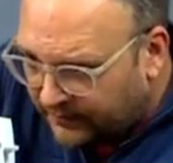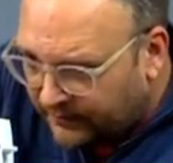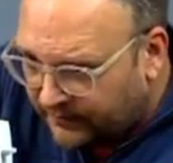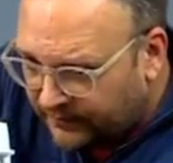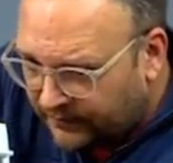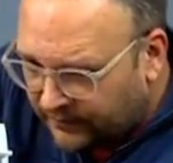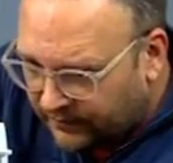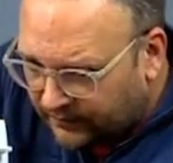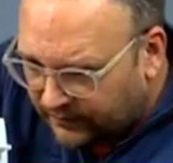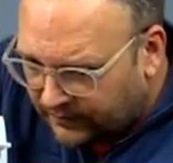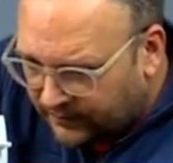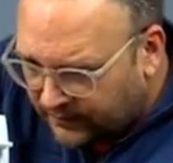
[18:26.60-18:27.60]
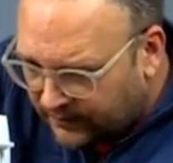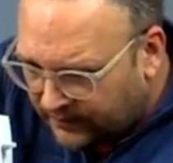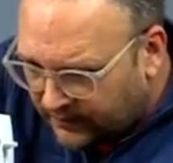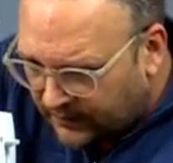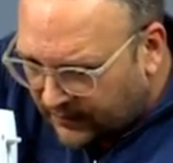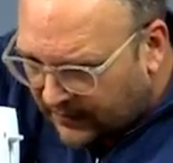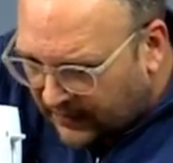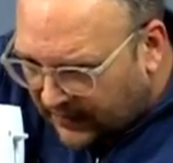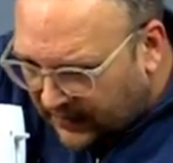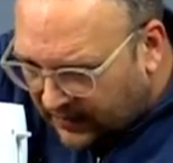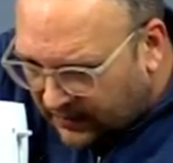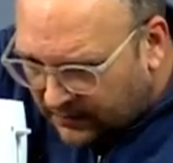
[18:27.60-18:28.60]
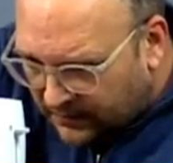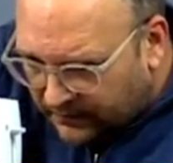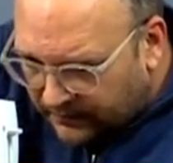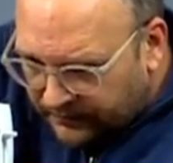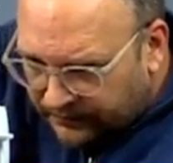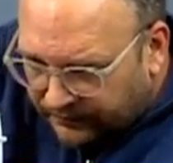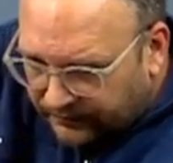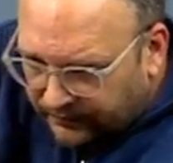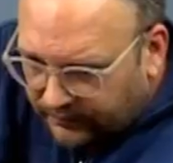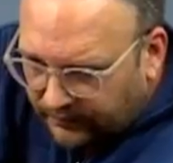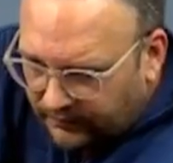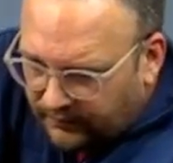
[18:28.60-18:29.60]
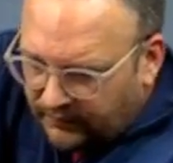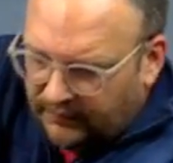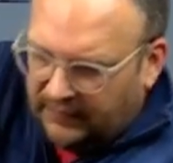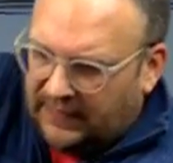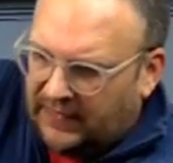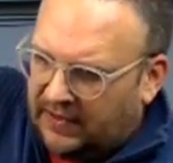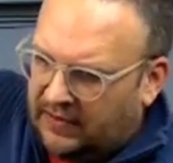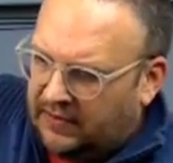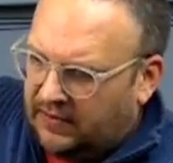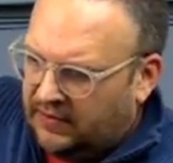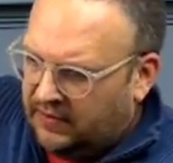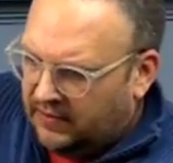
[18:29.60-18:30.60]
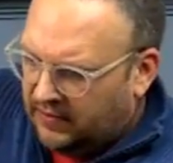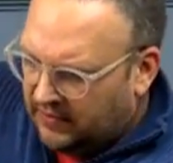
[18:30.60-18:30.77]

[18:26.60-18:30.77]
Nothing is said.